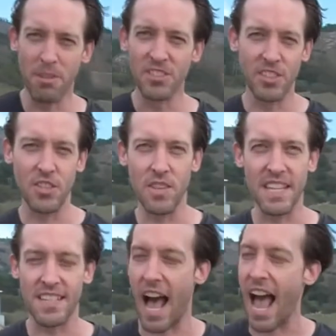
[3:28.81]
able to do
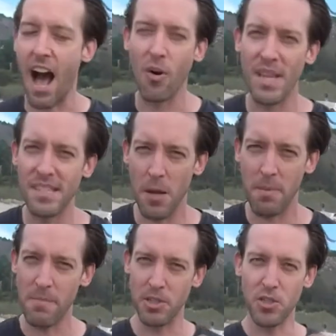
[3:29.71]
these, I always tell
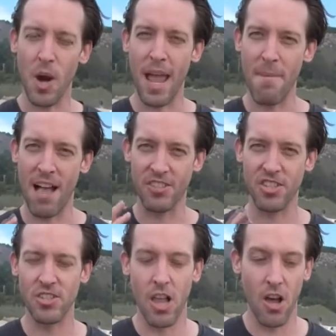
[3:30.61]
people try them out
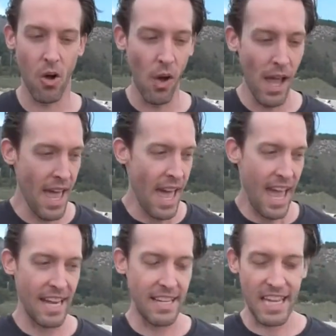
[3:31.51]
slow,
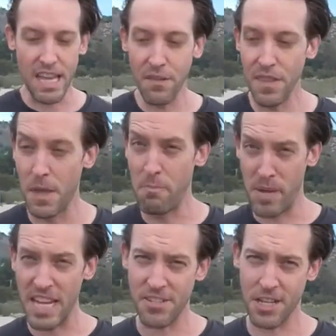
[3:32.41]
and even the
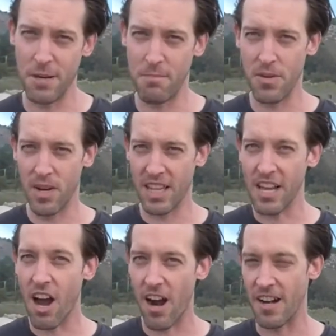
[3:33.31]
beach can be
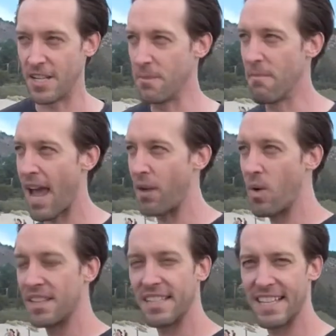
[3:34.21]
really hard. You might
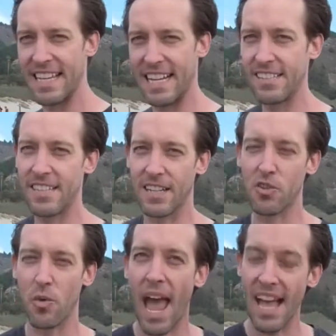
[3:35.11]
want to get into
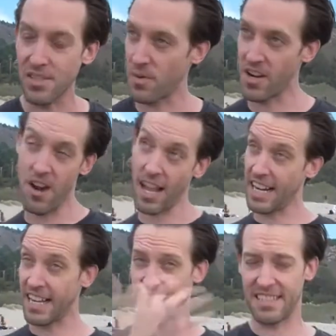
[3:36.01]
grass where you're not
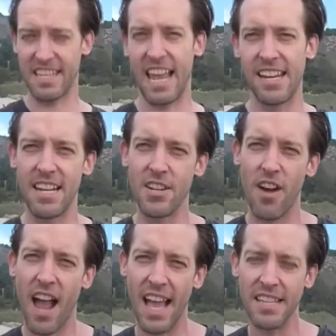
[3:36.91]
going to get sand in
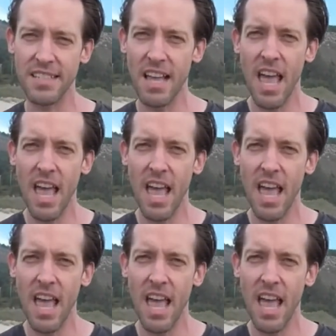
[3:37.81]
your eyes.